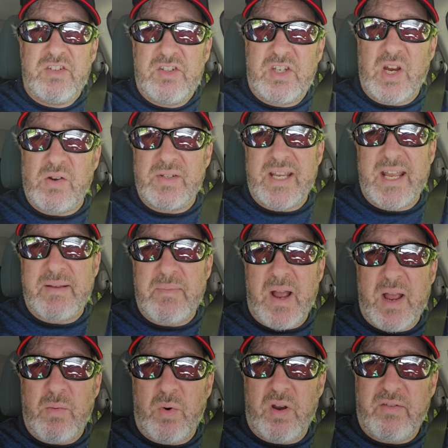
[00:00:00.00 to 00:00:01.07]
Don't take
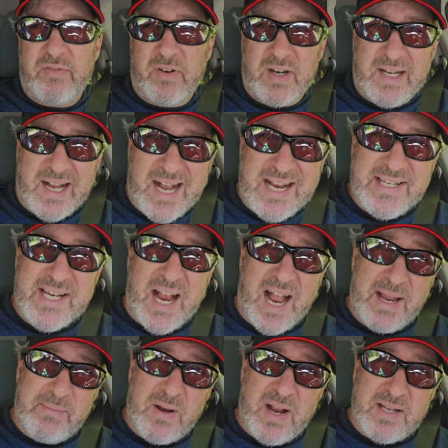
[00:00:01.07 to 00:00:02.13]
my word for it, guys.
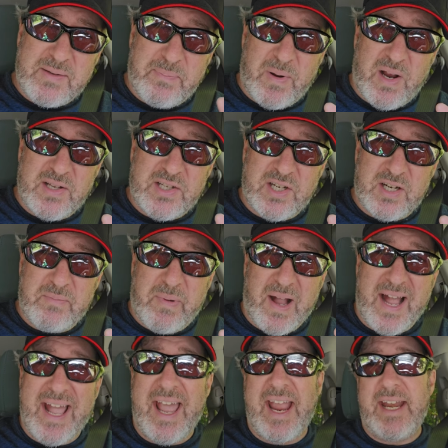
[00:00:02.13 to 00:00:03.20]
I am not sponsored
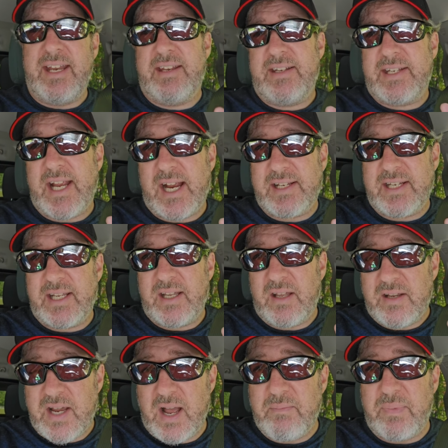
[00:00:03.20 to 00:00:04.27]
by any
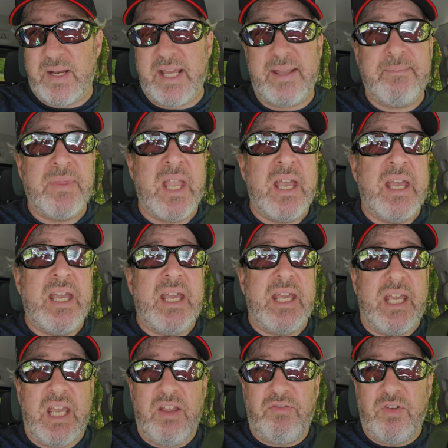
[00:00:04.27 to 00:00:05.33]
detecting company.
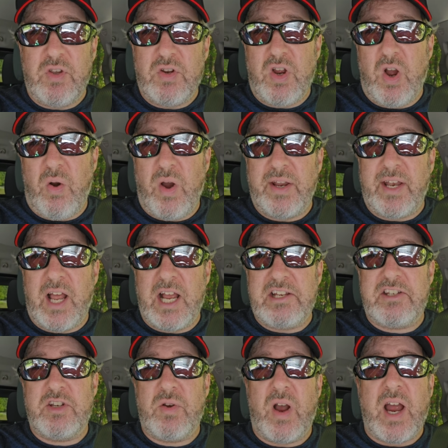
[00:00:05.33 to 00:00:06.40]
If you go online
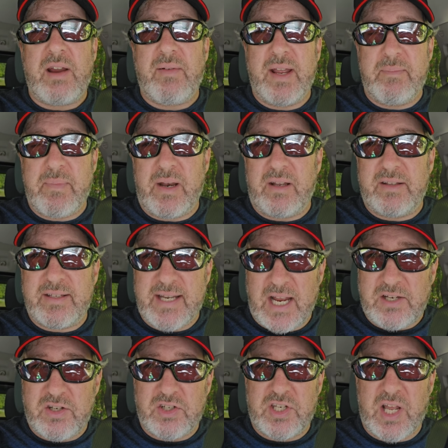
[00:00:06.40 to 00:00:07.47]
to
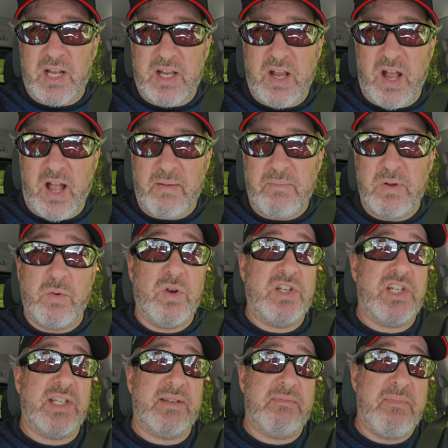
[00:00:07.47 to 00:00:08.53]
iratemetaldetectors.com,
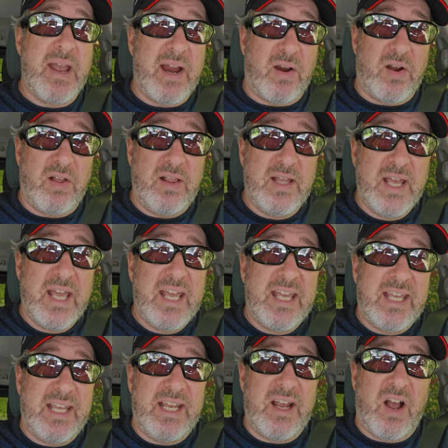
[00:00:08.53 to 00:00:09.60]
which is Merrill,
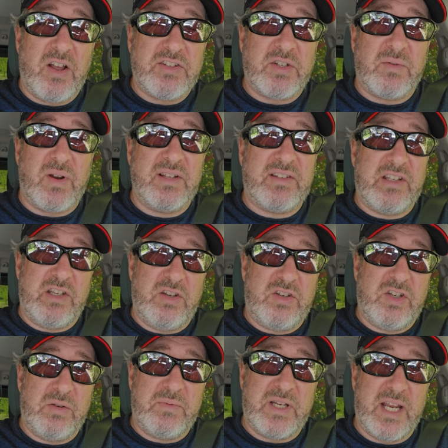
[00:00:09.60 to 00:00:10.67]
he also runs the
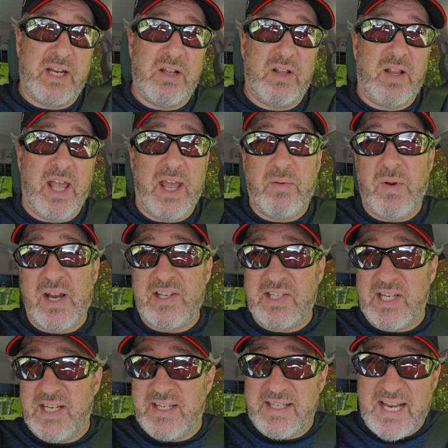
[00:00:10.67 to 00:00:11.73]
YouTube channel
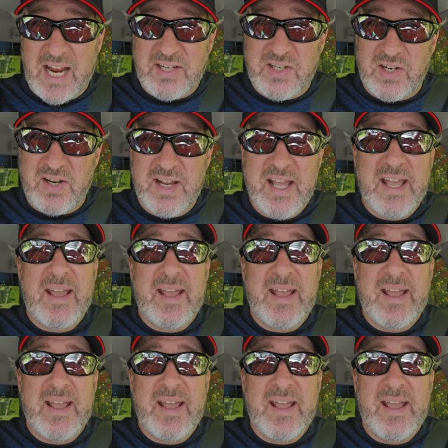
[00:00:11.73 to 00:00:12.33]
NYC Detector.